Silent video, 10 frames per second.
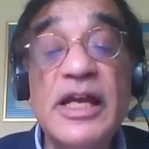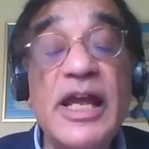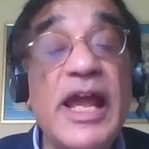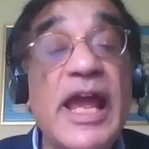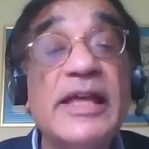
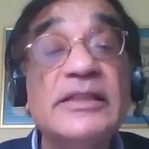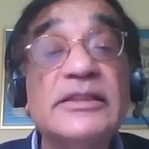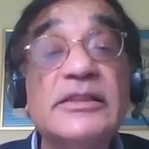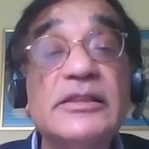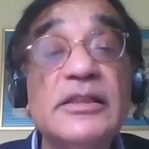
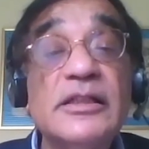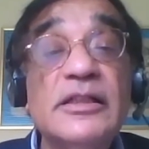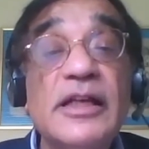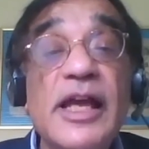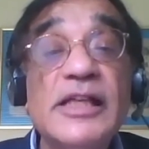has
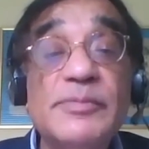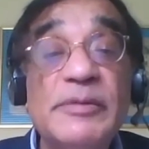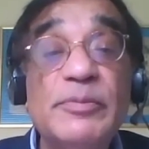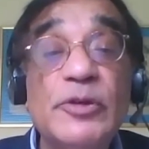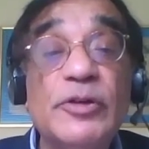
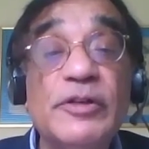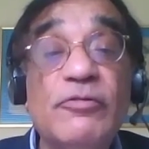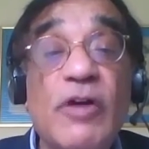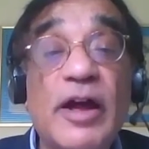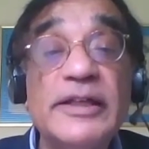been
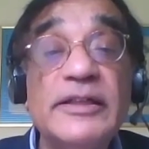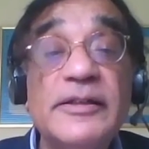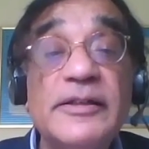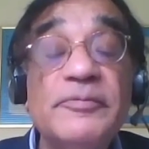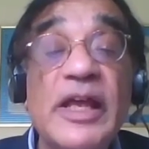purified,
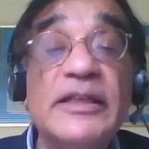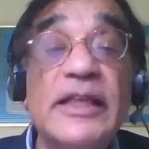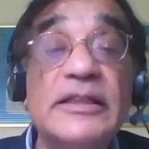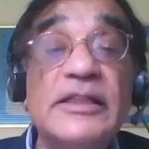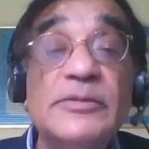and
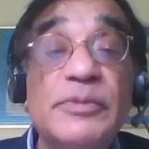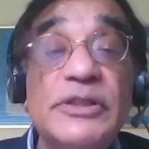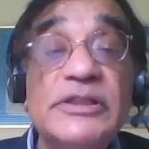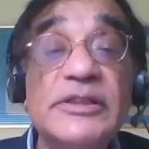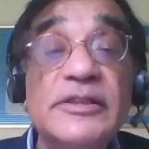that this
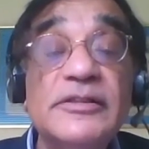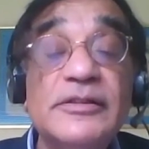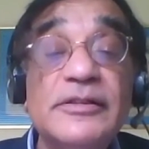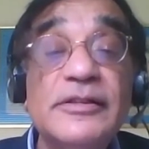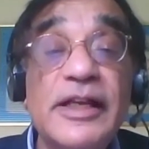
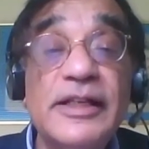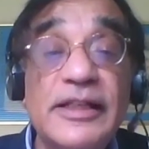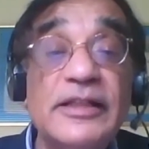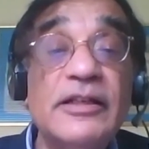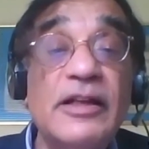person, and
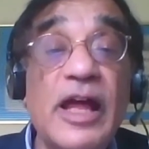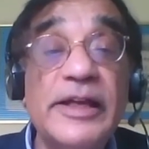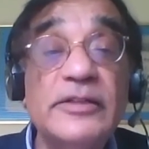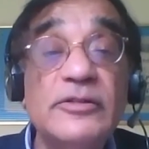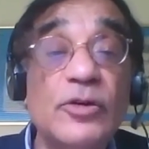then the
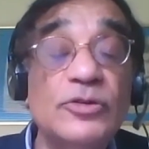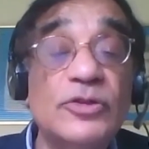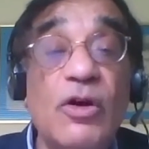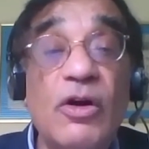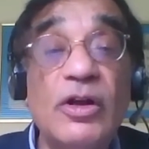line goes
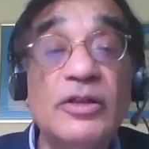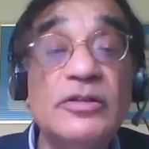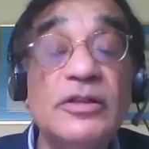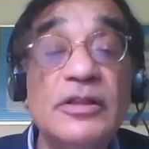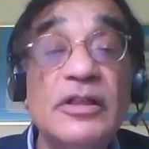
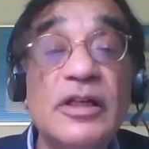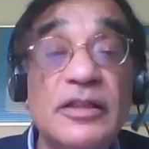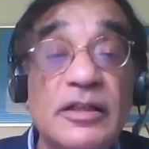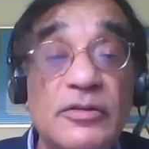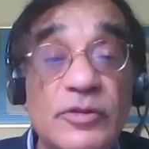on,
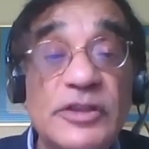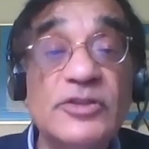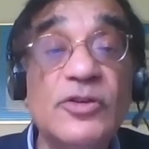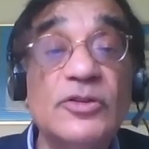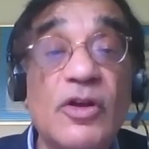the
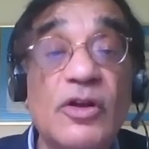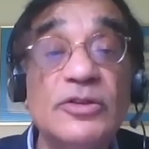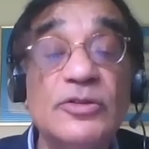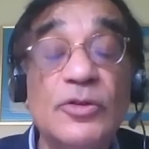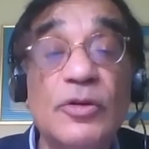verse goes on
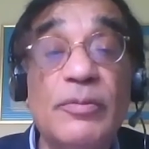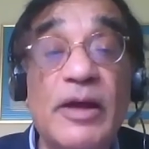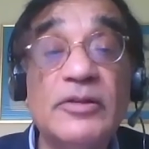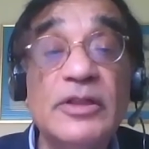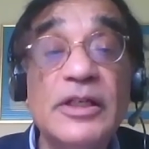to talk
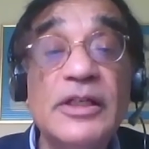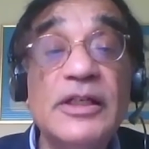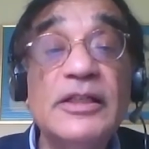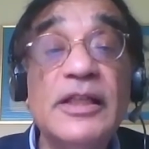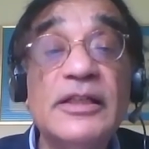about
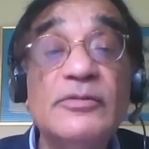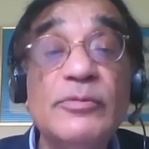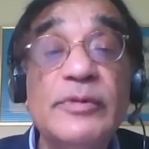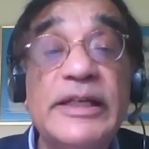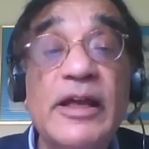that
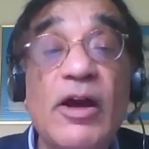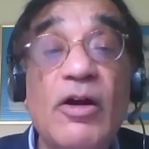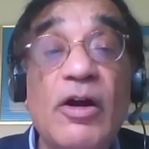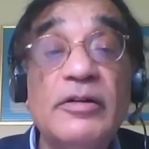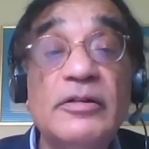we
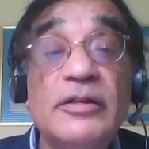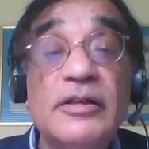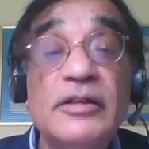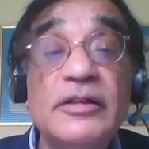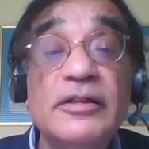are
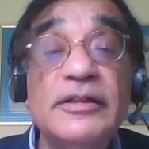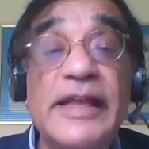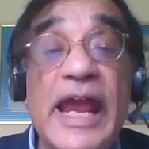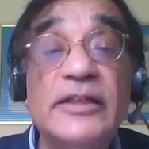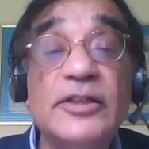
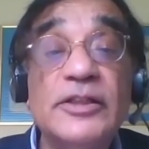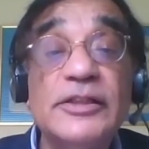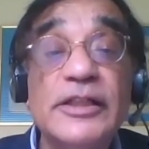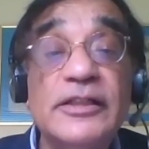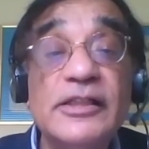
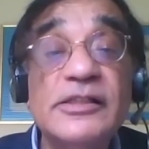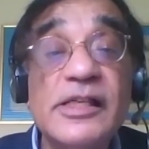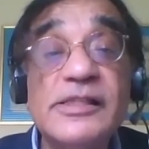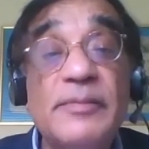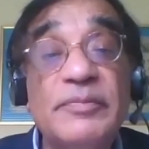gathered in this
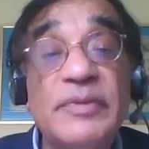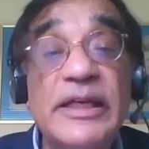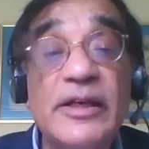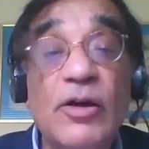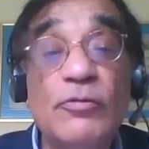
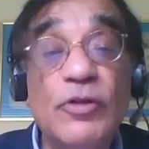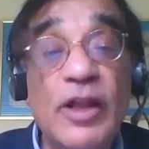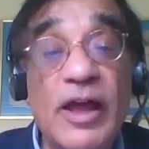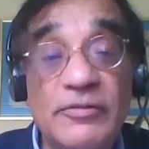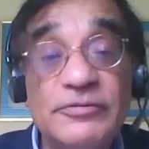assembly of
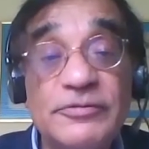love